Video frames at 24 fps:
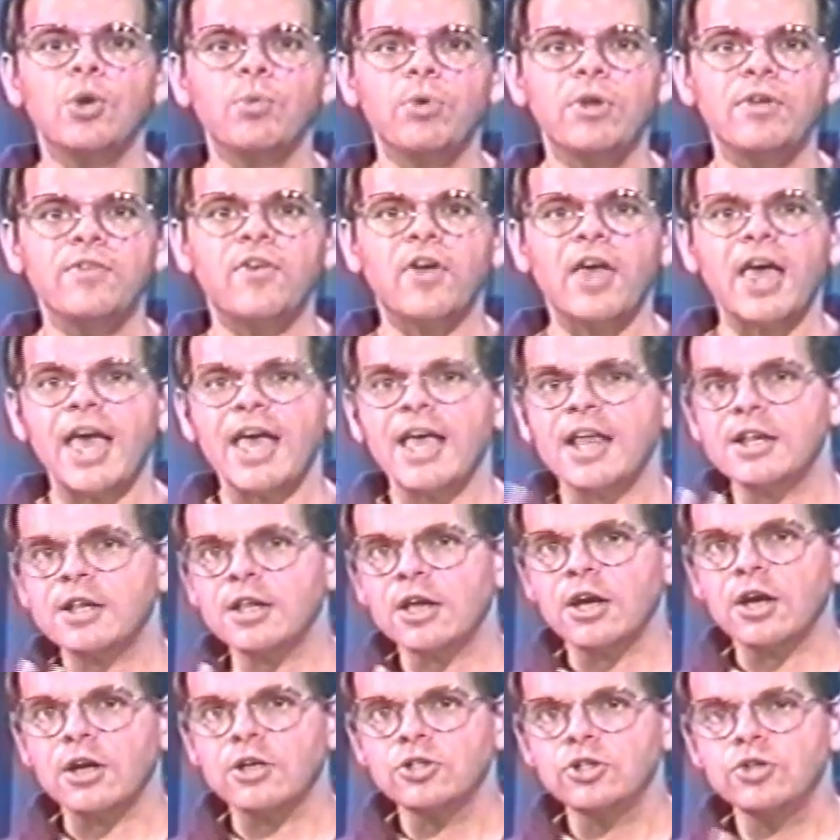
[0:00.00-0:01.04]
we've had
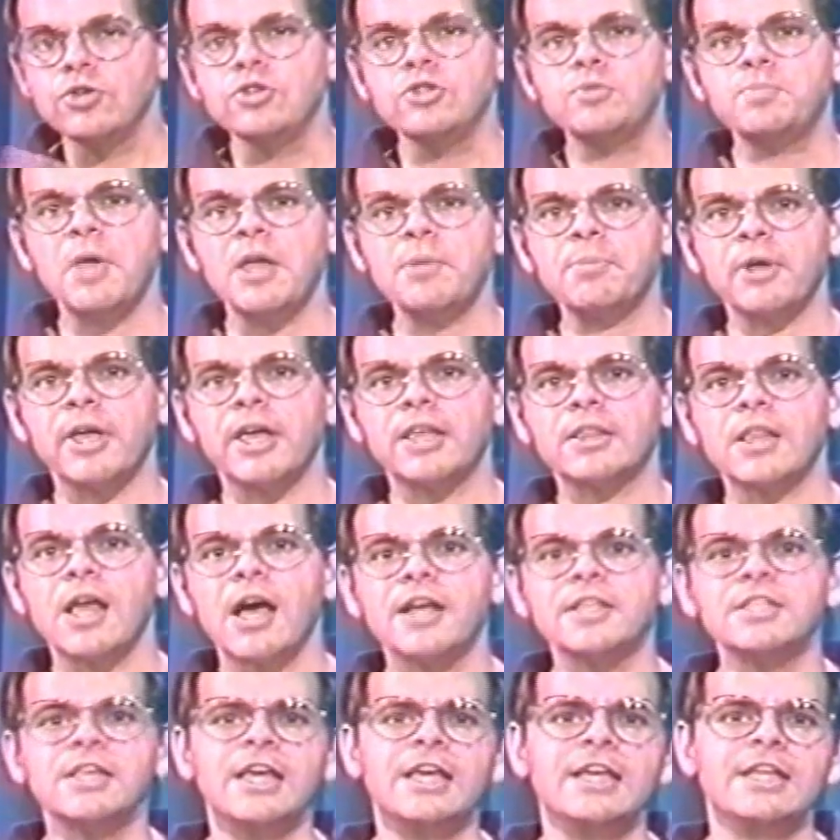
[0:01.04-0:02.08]
newspaper
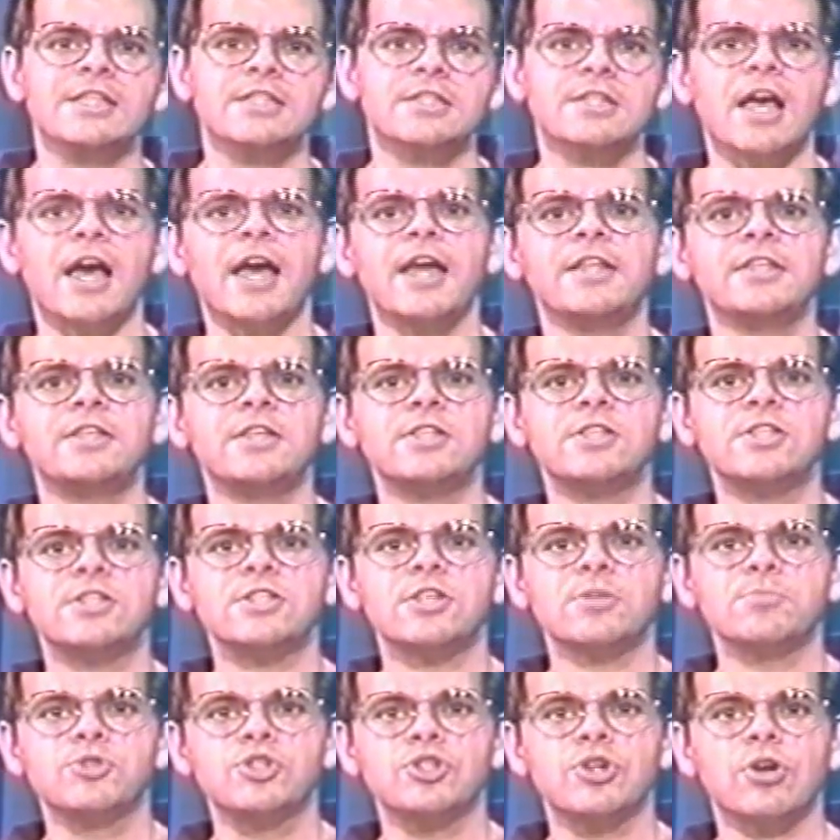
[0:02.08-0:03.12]
headlines,
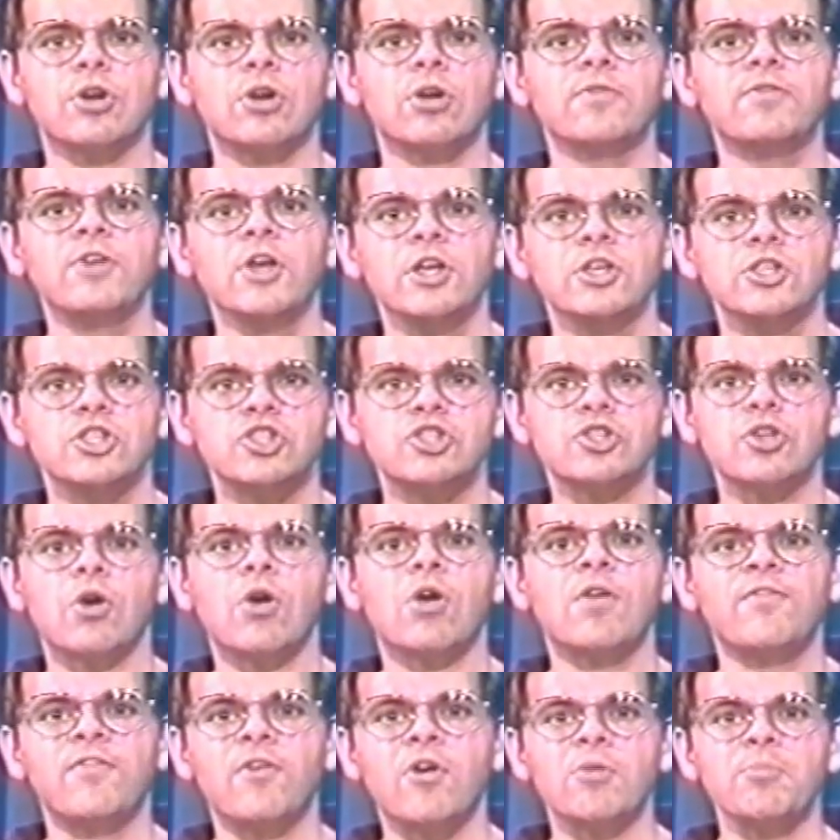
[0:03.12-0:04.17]
scientists observe
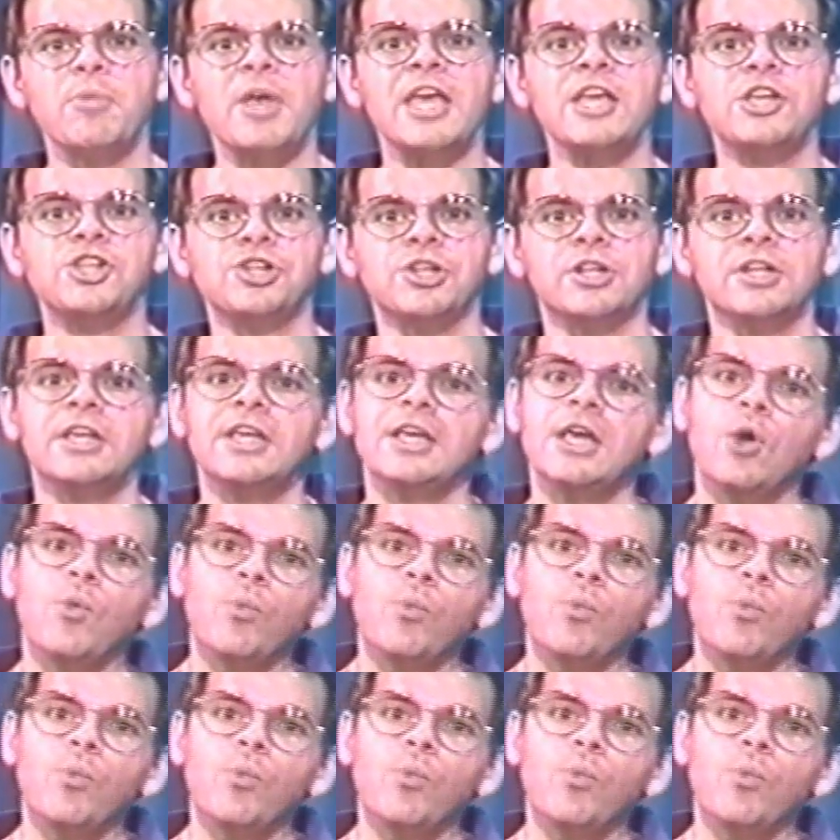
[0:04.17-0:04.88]
star formation.